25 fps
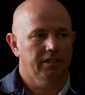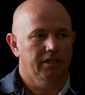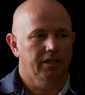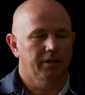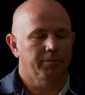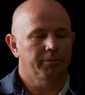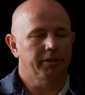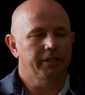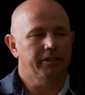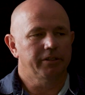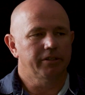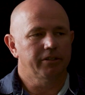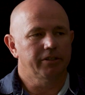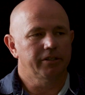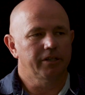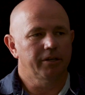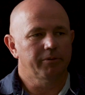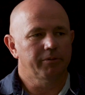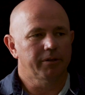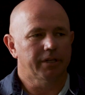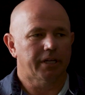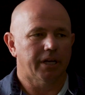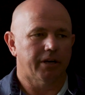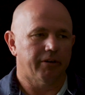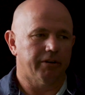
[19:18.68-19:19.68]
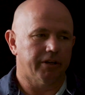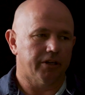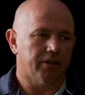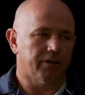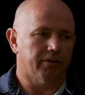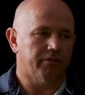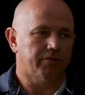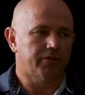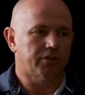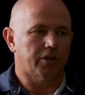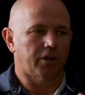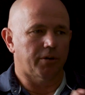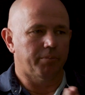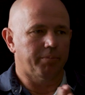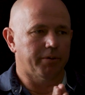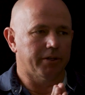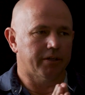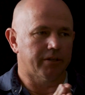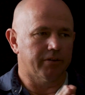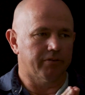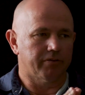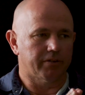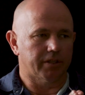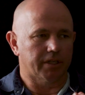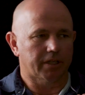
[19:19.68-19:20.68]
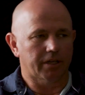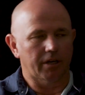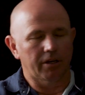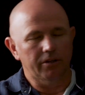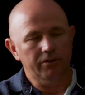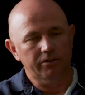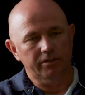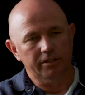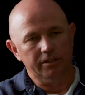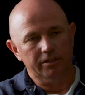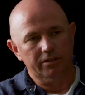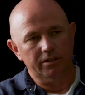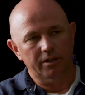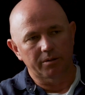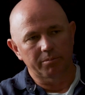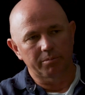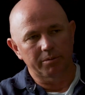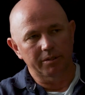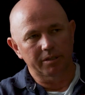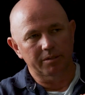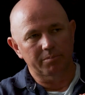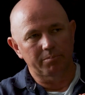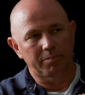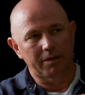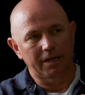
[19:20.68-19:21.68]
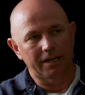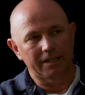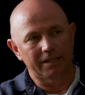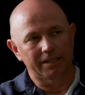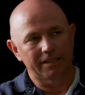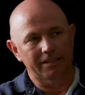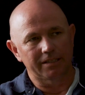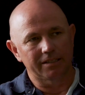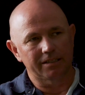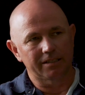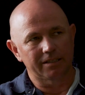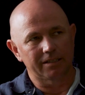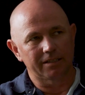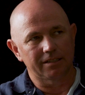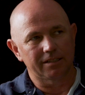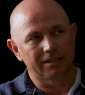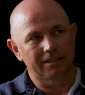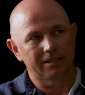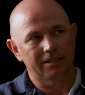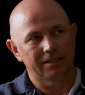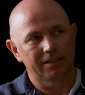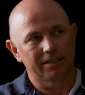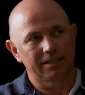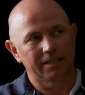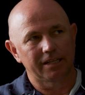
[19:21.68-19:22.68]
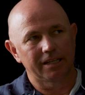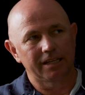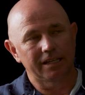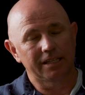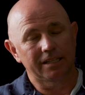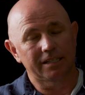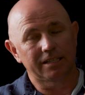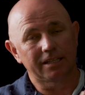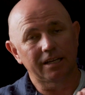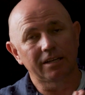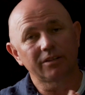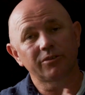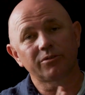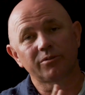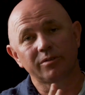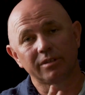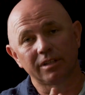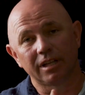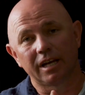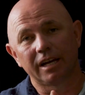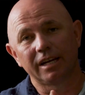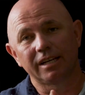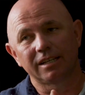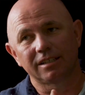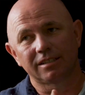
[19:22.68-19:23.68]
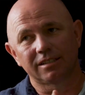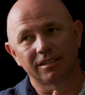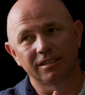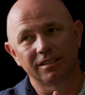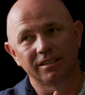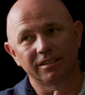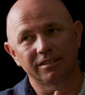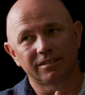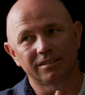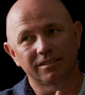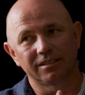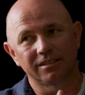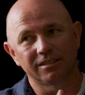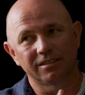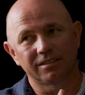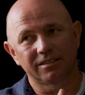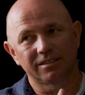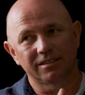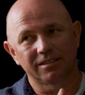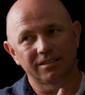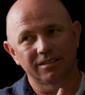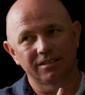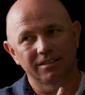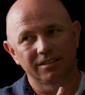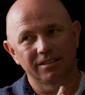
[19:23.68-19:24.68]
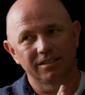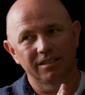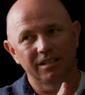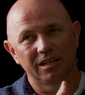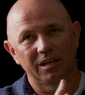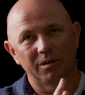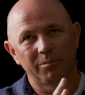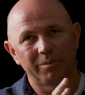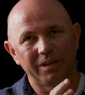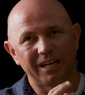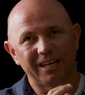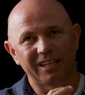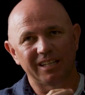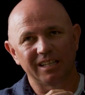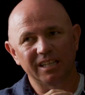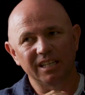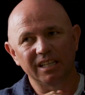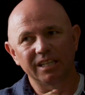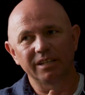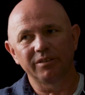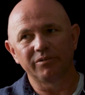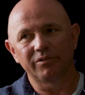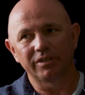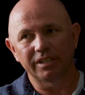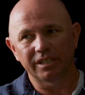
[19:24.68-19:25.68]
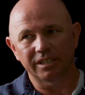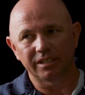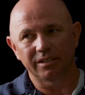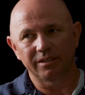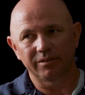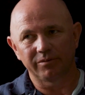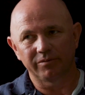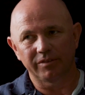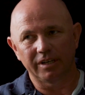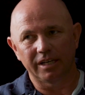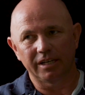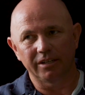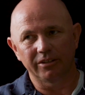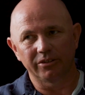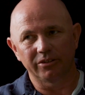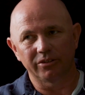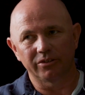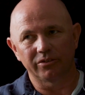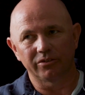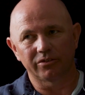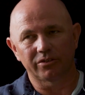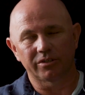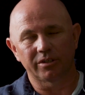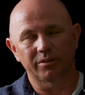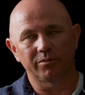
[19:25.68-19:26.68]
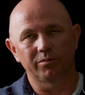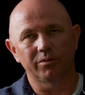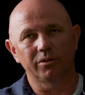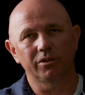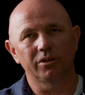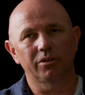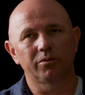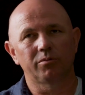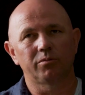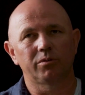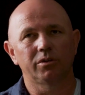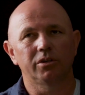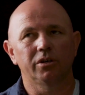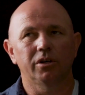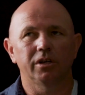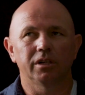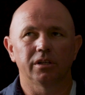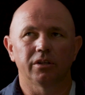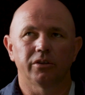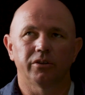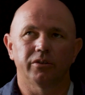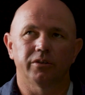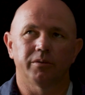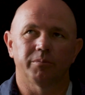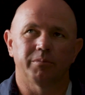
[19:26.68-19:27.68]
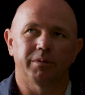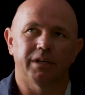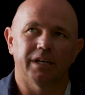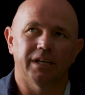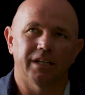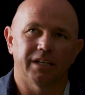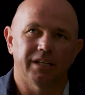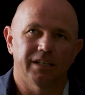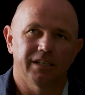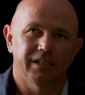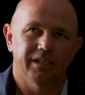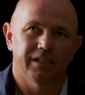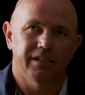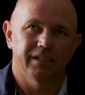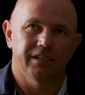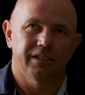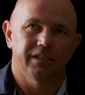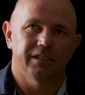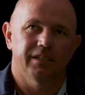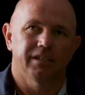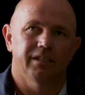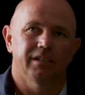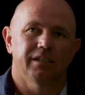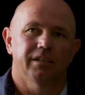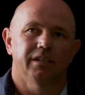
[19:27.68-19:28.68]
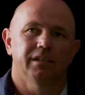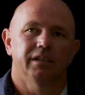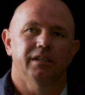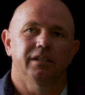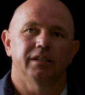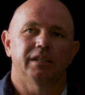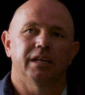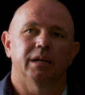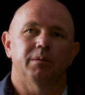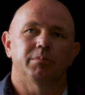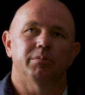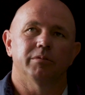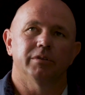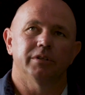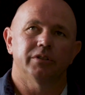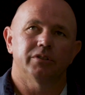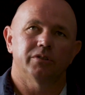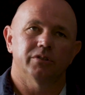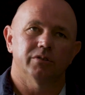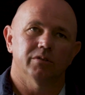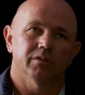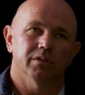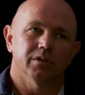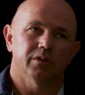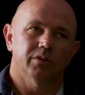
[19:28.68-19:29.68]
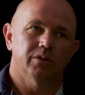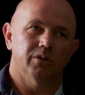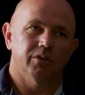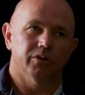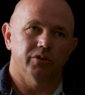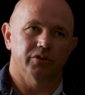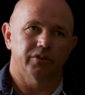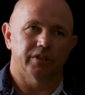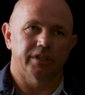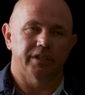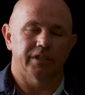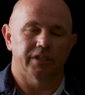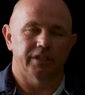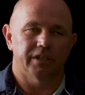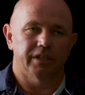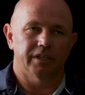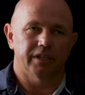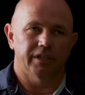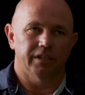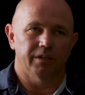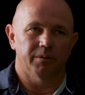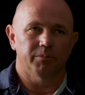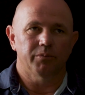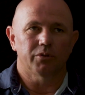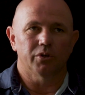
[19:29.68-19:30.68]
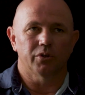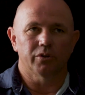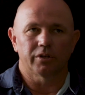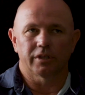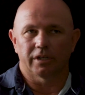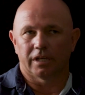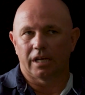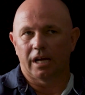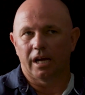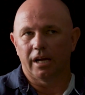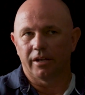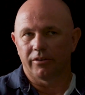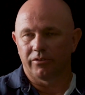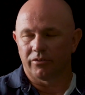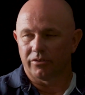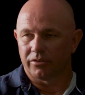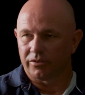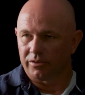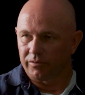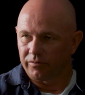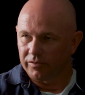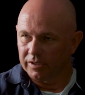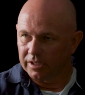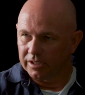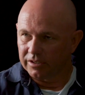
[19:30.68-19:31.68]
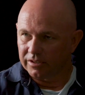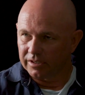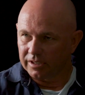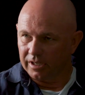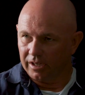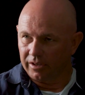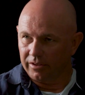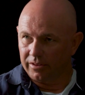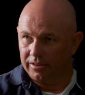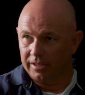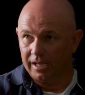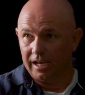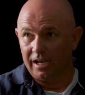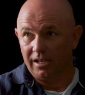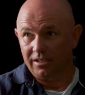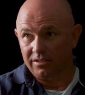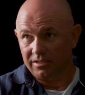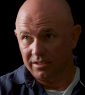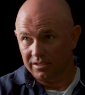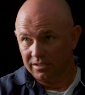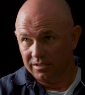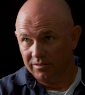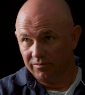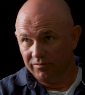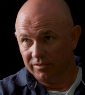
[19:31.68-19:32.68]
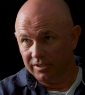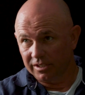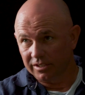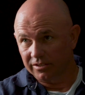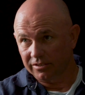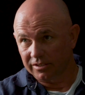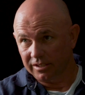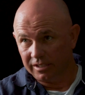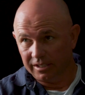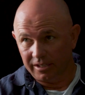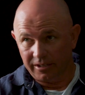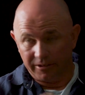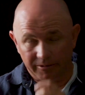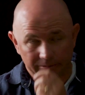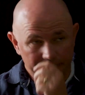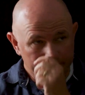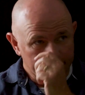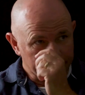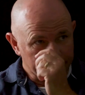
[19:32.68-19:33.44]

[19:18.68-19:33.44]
I know we're going off topic of the coaching topic, but it does relate to listeners about living your values. So what I learned about the Aboriginal laws, and I'm talking hundreds of years ago, thousands of years ago,